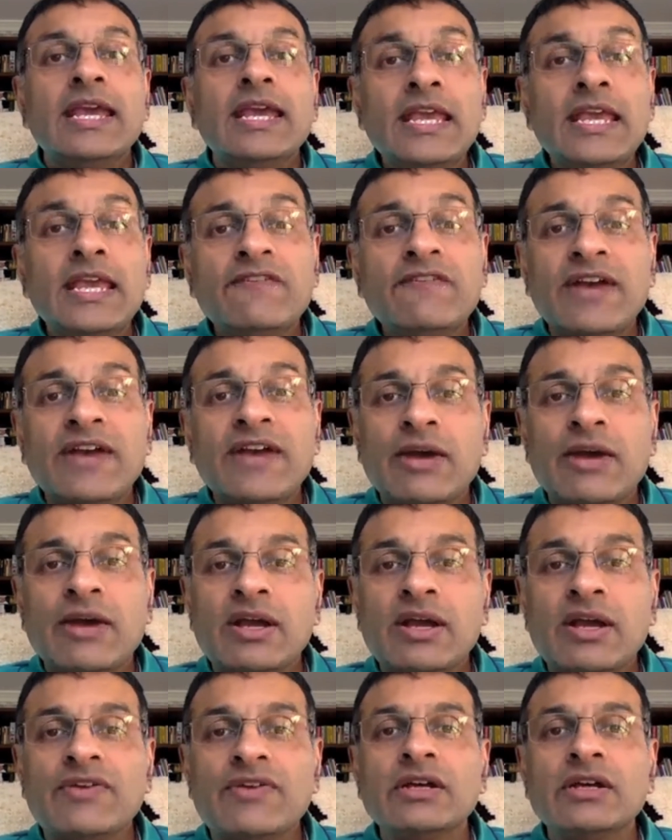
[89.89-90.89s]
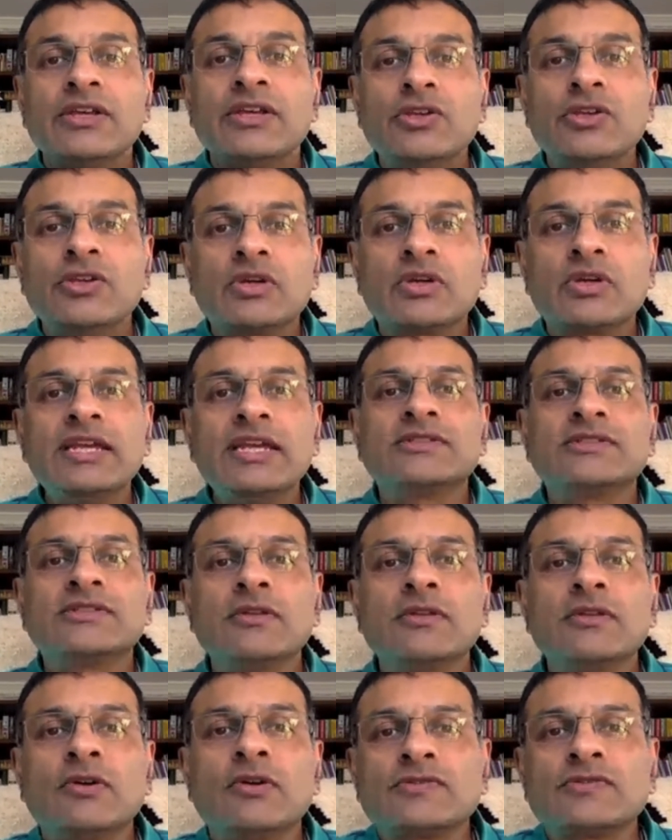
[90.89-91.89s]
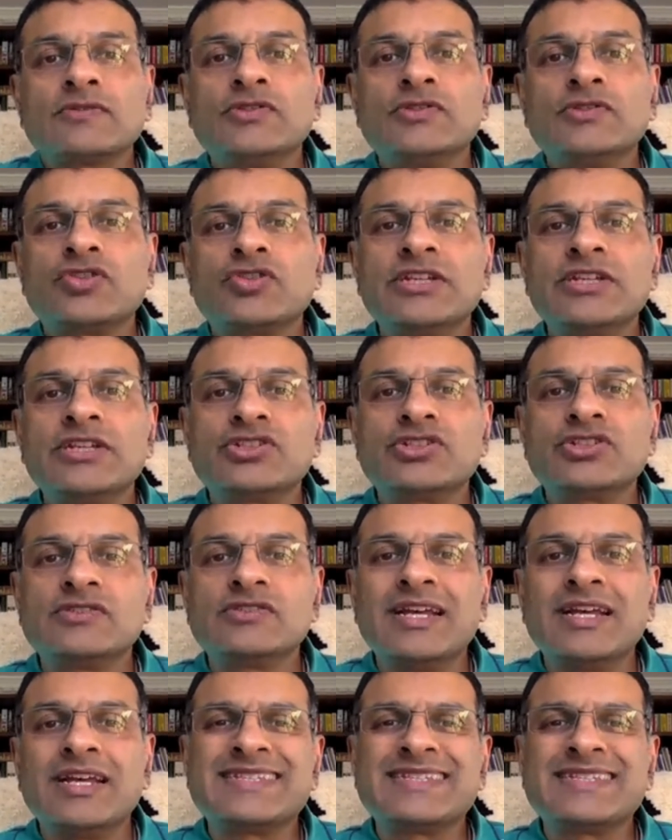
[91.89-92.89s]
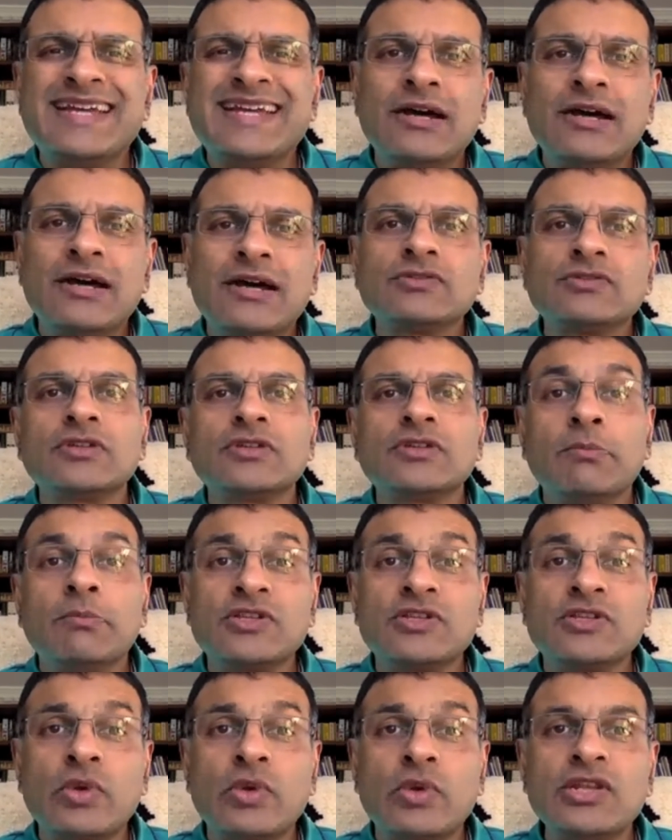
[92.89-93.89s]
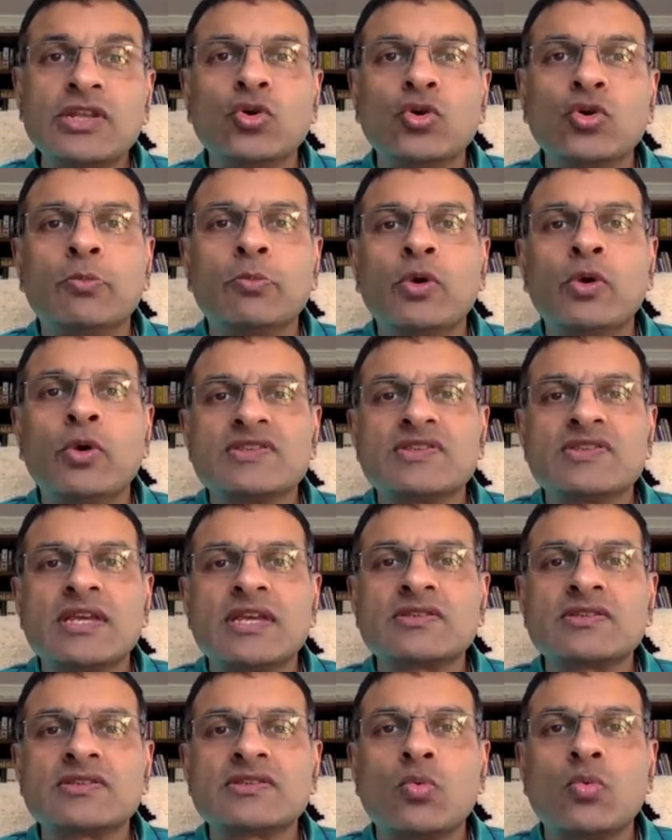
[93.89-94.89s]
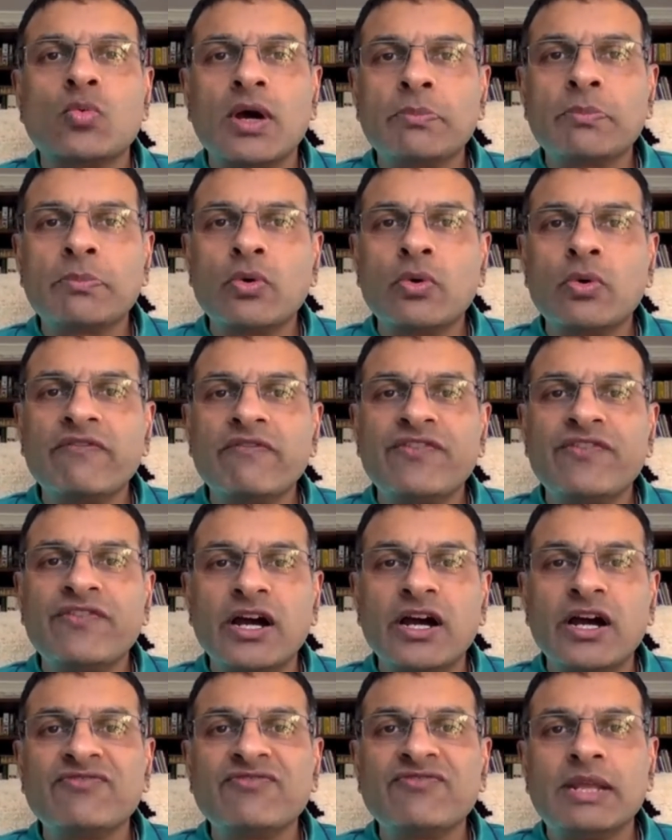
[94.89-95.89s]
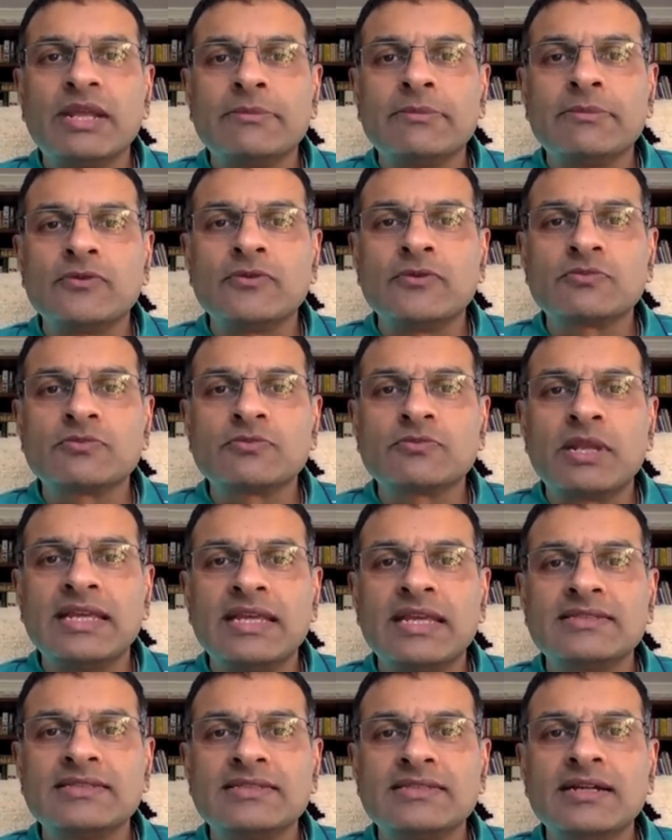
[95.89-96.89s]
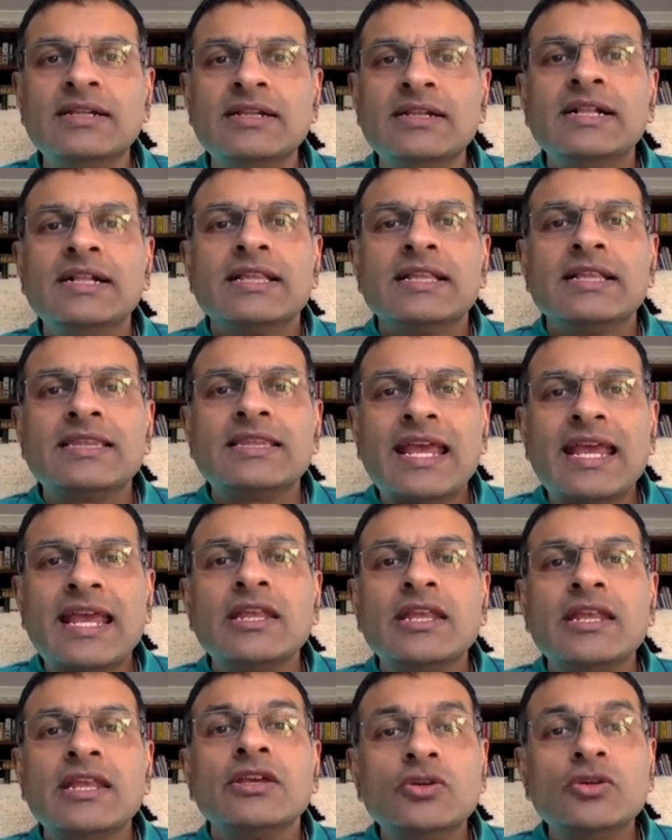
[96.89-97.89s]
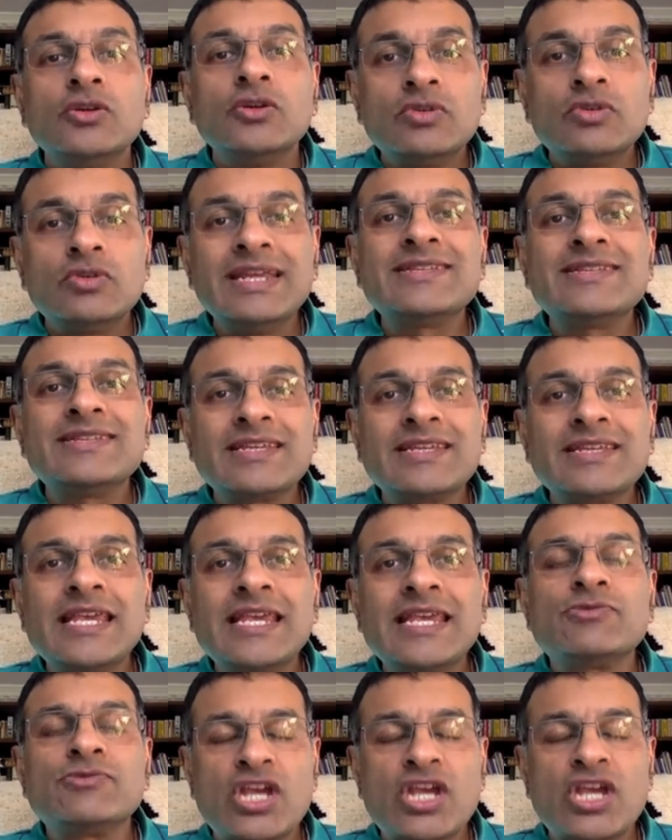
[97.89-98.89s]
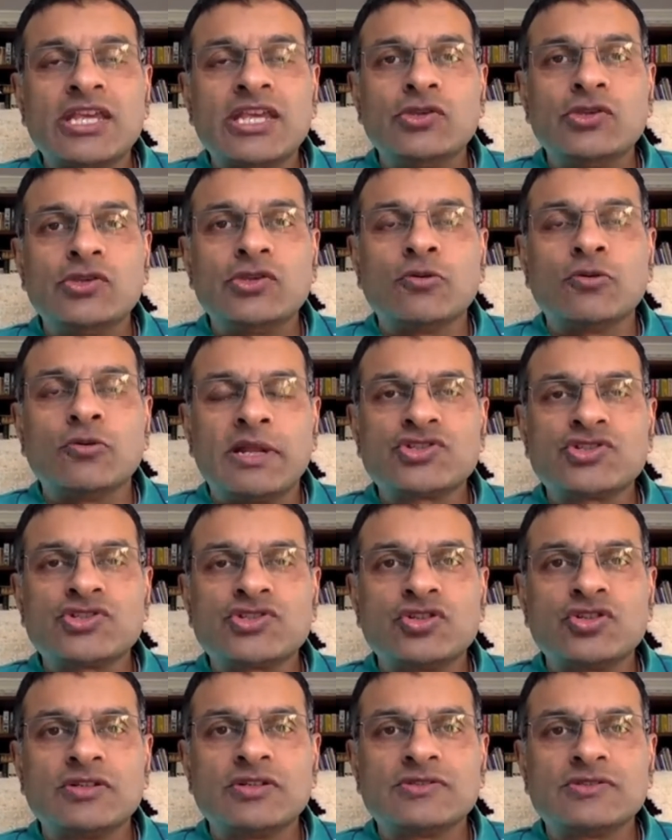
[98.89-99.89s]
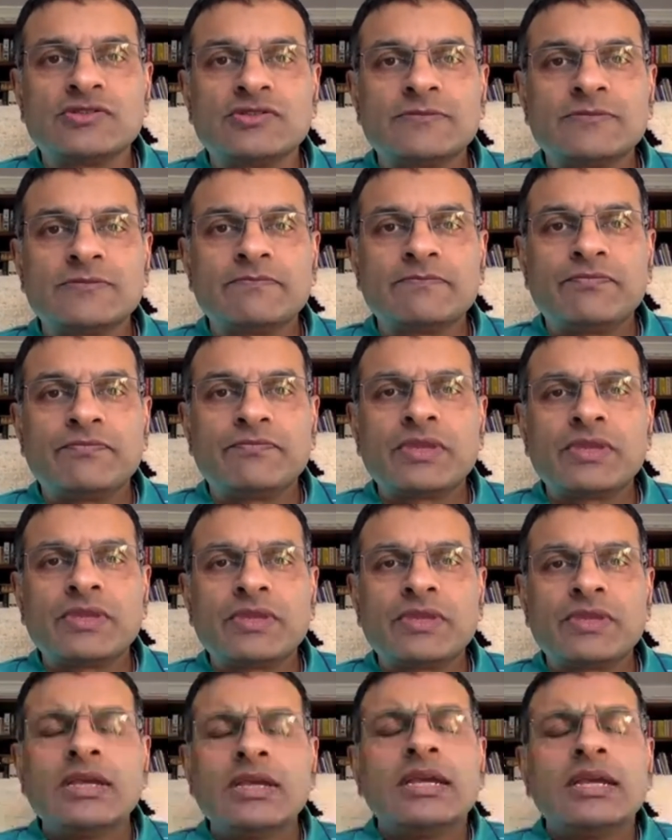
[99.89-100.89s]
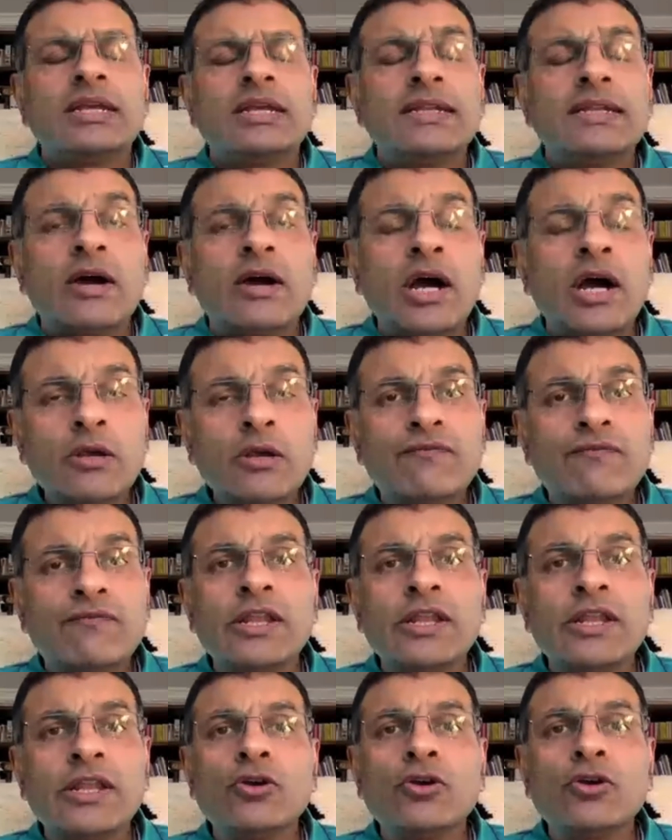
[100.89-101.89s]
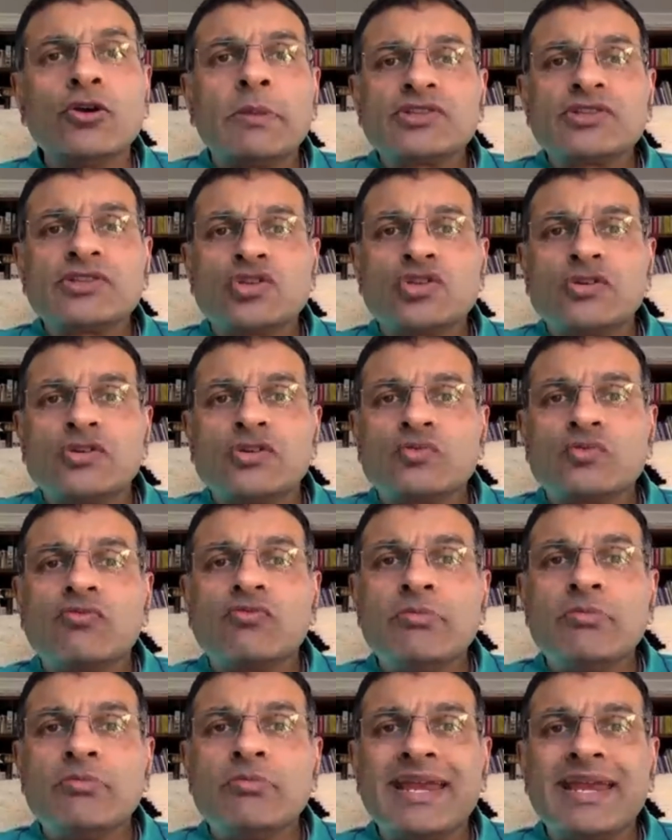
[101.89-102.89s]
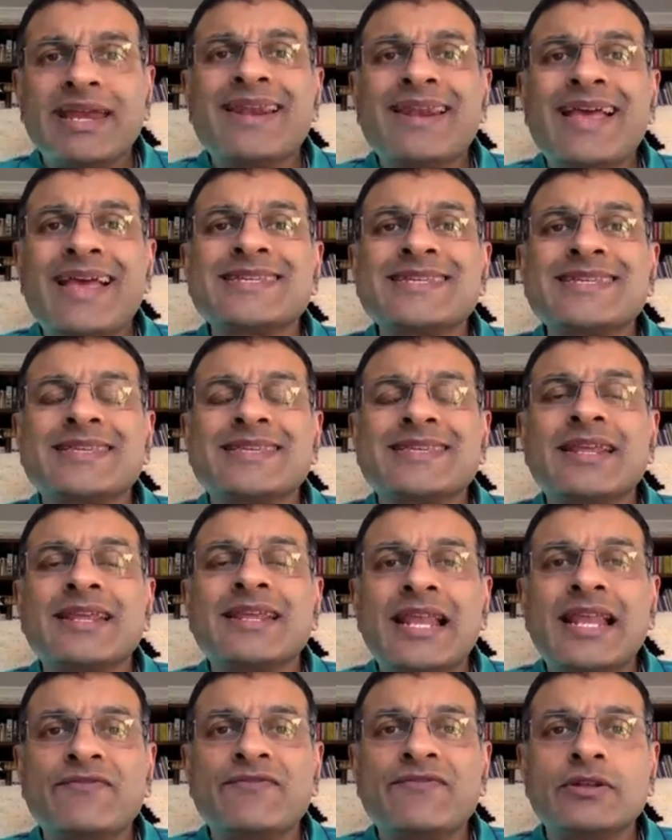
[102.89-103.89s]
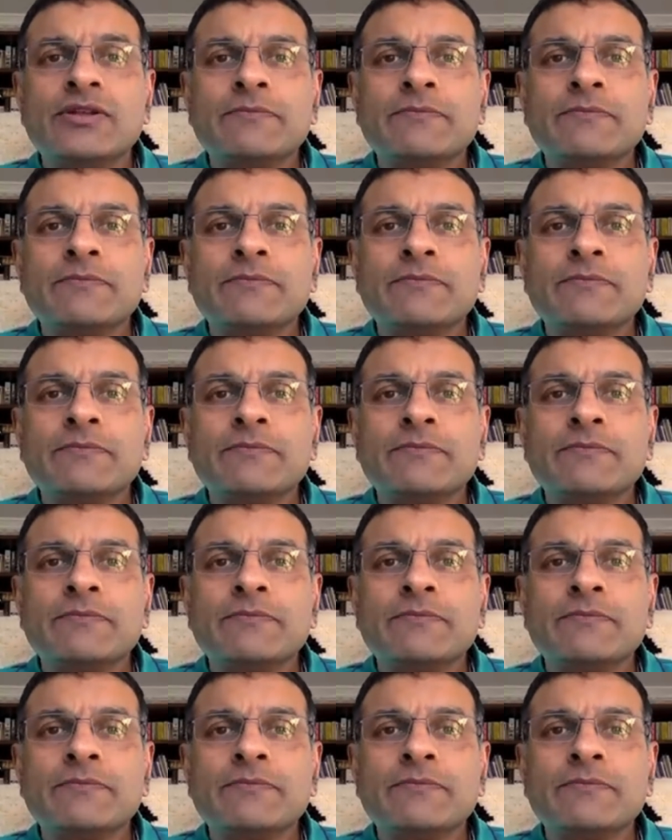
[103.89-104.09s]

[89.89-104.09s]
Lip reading: If, however, your ketone concentrations are down to between 0.6 and 1.5 millimoles per litre, then you'll need to keep checking your blood sugars. Now, hopefully your blood sugars will remain less than 11,